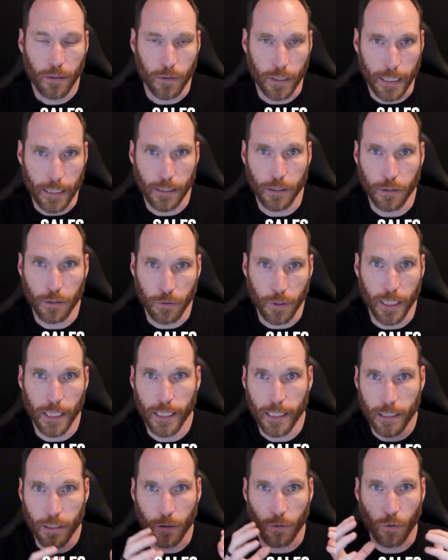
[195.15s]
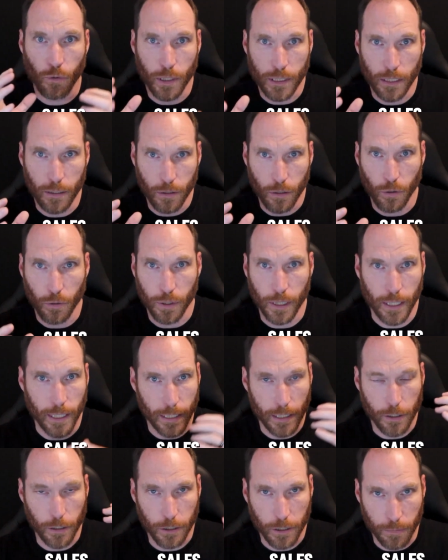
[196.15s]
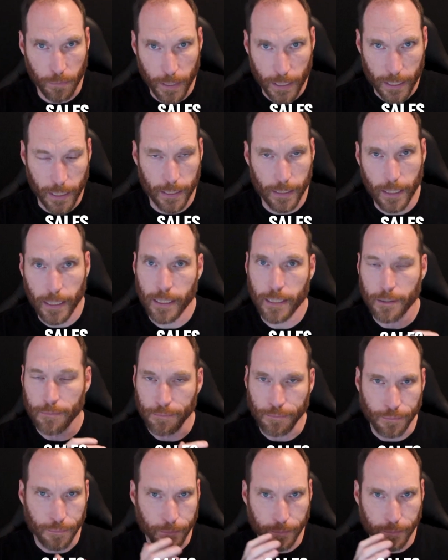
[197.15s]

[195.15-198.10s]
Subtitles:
didn't do this or wasn't told this or is missing this.